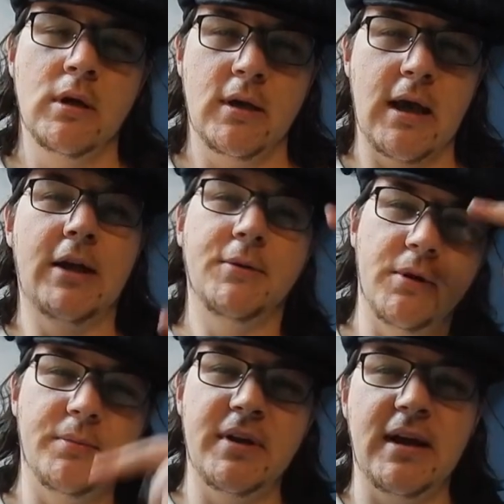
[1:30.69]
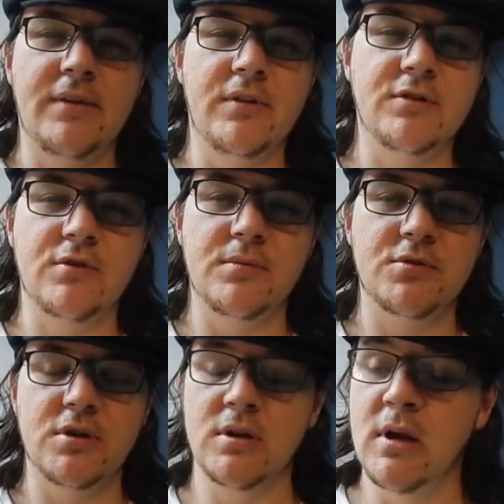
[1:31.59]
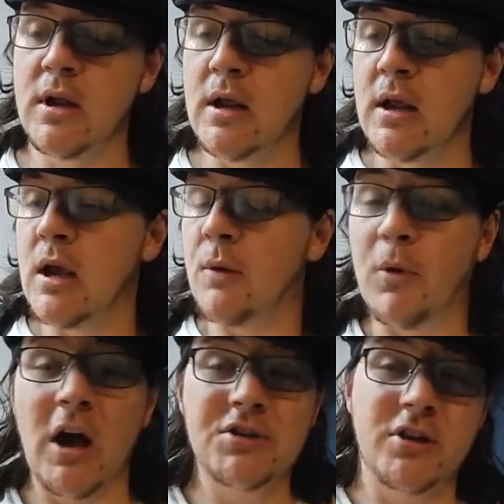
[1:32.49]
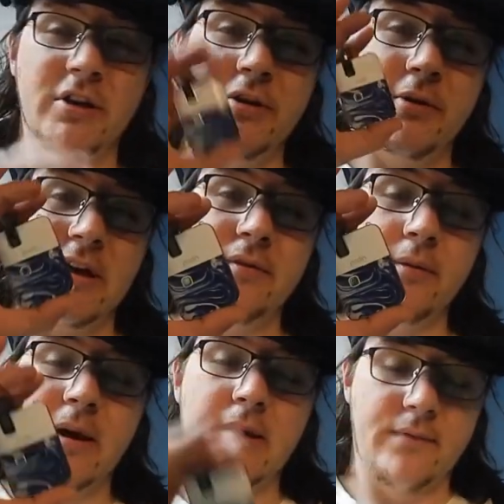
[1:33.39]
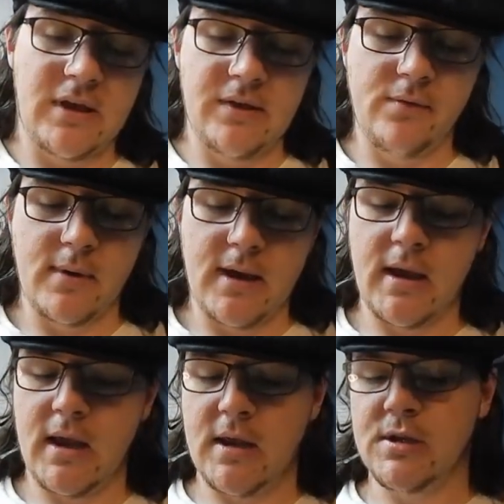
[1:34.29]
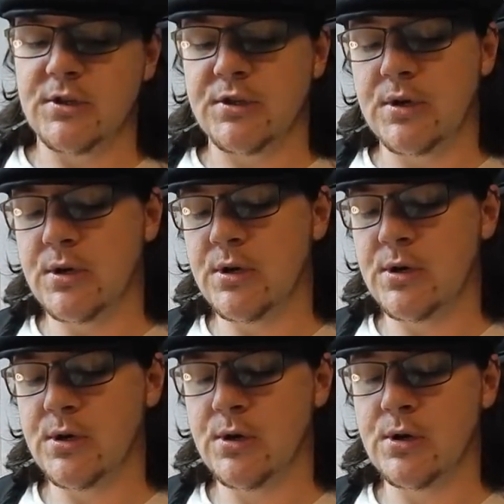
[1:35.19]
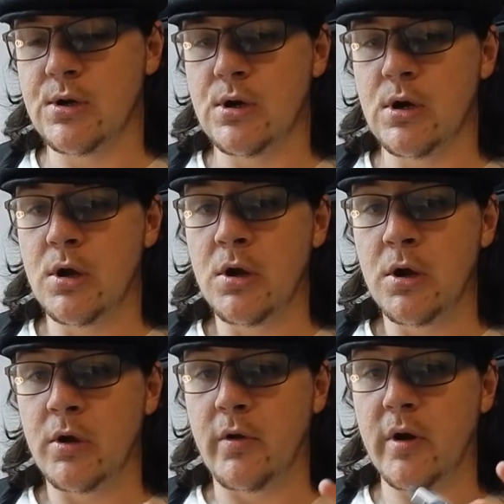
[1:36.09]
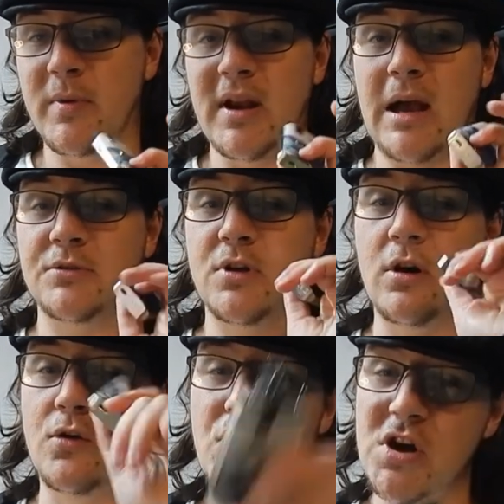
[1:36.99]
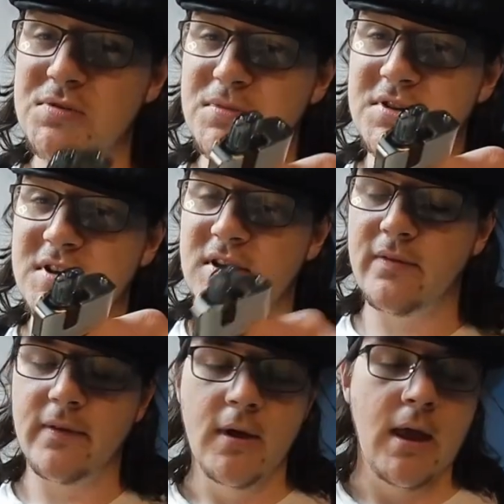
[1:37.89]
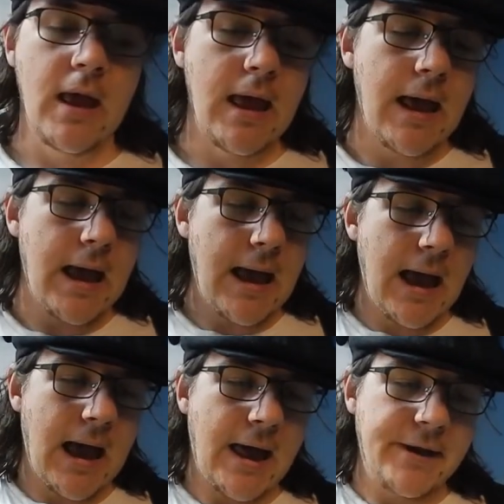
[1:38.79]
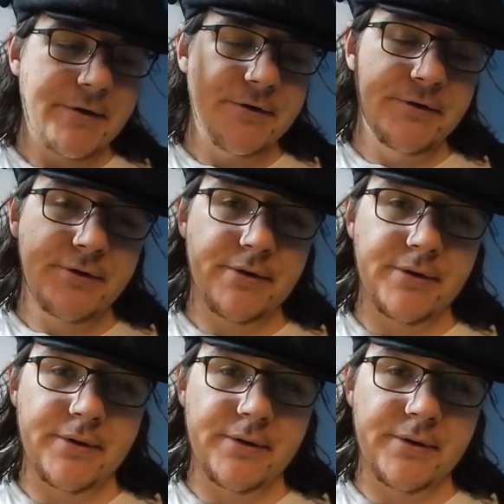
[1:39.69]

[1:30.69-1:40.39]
Yeah, I'll do an update in the description. We're also going to do a giveaway. The giveaway is going to be announced on Christmas Eve. And